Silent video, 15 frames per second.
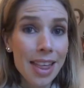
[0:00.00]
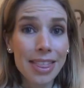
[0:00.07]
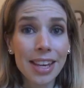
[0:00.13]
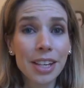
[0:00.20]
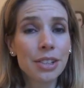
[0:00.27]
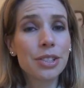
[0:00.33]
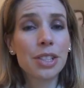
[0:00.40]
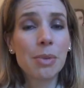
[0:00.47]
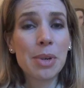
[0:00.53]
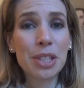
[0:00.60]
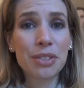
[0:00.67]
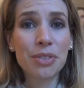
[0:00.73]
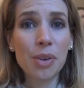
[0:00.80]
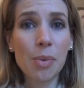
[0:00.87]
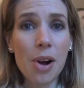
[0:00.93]
Thank you so much
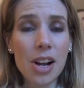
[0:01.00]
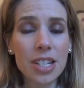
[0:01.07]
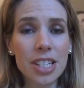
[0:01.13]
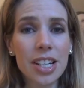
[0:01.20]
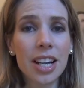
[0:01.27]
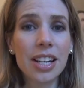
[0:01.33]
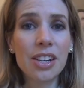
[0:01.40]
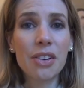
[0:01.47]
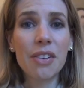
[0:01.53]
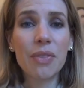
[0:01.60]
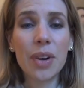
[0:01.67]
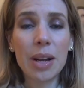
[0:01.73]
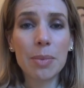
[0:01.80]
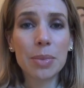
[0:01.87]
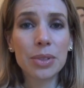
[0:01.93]
for watching. I know I've
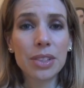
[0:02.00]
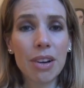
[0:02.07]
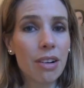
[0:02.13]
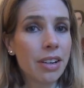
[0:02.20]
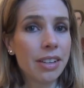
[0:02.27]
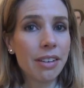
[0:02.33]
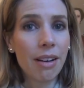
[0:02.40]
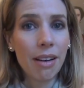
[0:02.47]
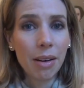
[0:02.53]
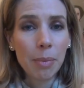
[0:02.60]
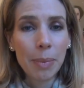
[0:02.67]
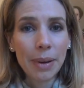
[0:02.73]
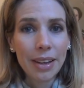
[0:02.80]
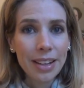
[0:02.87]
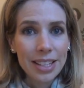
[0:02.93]
rambled on,
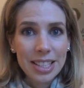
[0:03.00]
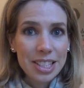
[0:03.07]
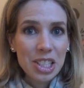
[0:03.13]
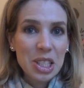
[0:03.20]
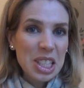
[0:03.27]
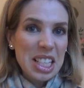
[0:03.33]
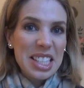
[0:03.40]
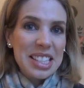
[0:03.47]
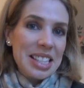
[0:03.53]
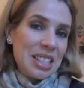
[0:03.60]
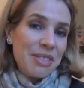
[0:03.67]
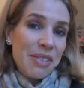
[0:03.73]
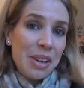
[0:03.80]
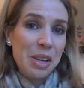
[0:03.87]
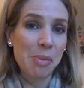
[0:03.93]
but it's just because
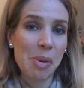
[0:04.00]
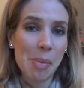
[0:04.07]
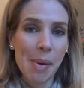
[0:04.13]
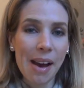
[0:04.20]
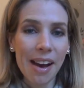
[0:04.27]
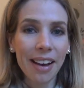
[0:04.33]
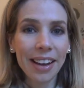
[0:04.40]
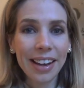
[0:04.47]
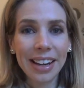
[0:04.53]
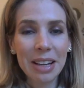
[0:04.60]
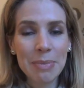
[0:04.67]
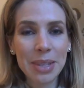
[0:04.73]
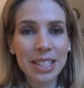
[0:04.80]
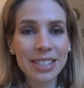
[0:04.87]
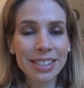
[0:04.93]
it's fun to be back, and I
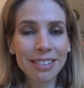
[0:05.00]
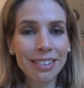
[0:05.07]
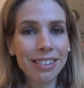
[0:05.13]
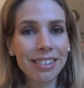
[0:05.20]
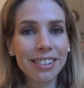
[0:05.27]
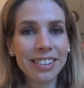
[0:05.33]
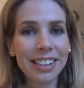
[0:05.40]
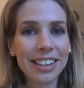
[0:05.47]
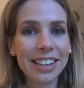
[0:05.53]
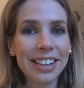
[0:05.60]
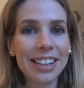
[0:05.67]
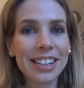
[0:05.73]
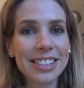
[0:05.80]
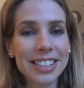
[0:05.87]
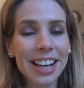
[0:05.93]
miss you all.
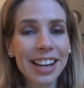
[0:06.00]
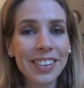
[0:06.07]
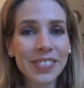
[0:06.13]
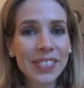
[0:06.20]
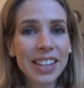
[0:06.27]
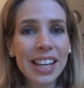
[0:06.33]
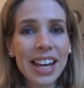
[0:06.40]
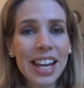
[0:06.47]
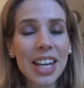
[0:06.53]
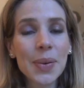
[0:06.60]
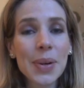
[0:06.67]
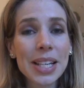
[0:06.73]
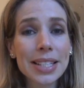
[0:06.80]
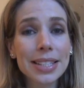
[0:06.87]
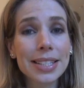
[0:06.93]
And yeah,
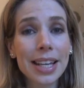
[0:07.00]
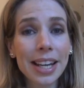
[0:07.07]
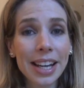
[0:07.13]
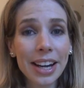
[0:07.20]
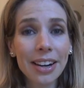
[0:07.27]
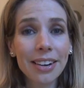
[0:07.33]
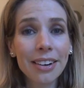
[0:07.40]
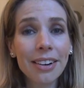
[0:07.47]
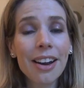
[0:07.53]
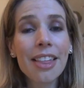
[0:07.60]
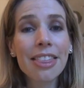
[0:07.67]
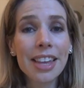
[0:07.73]
anyways, take care.